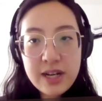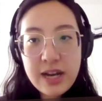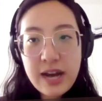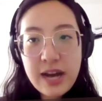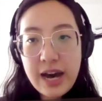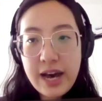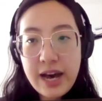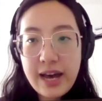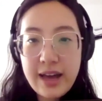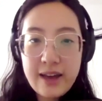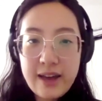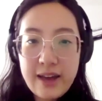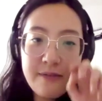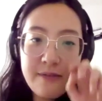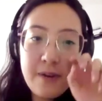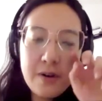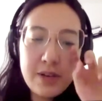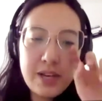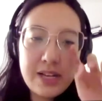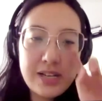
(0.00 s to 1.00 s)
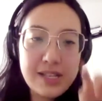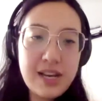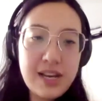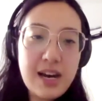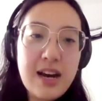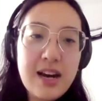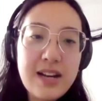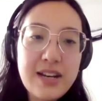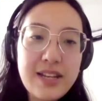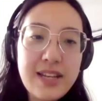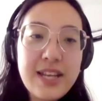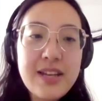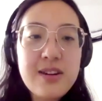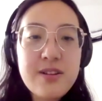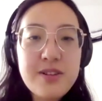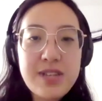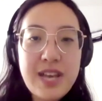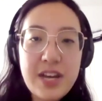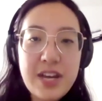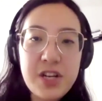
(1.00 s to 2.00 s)
I focus on the
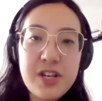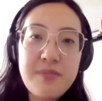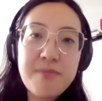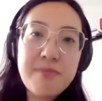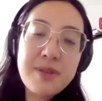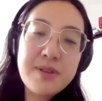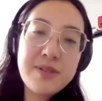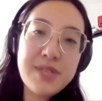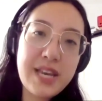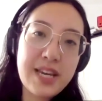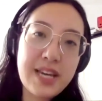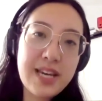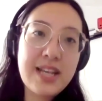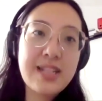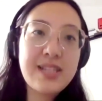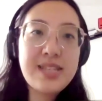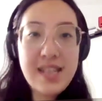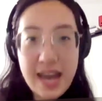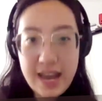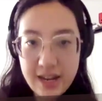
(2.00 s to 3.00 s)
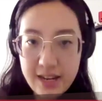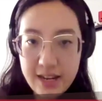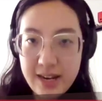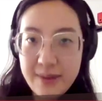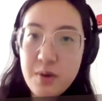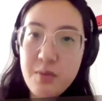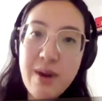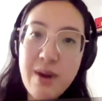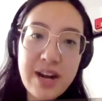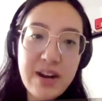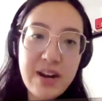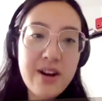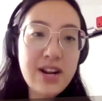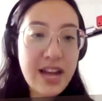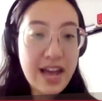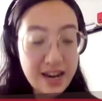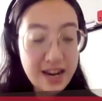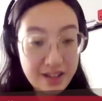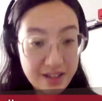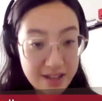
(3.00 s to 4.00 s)
intersection of music and tech, and I'm a writer
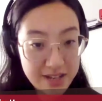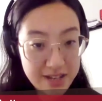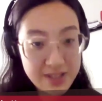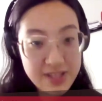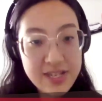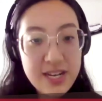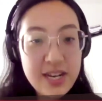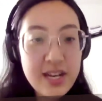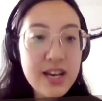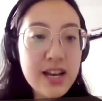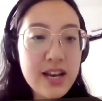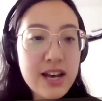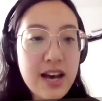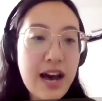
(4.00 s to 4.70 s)
and analyst.